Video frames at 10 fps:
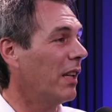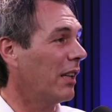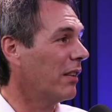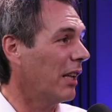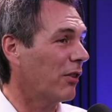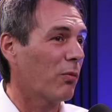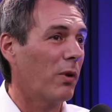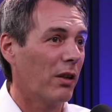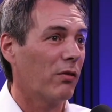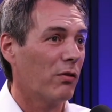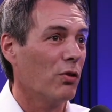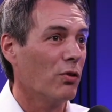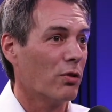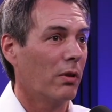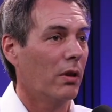That's quite
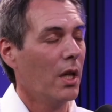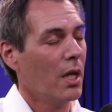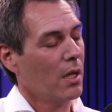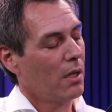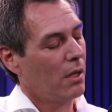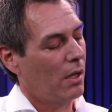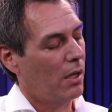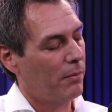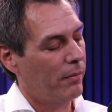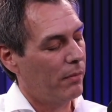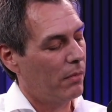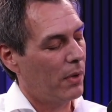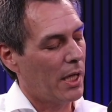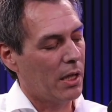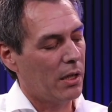usual.
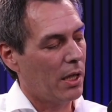In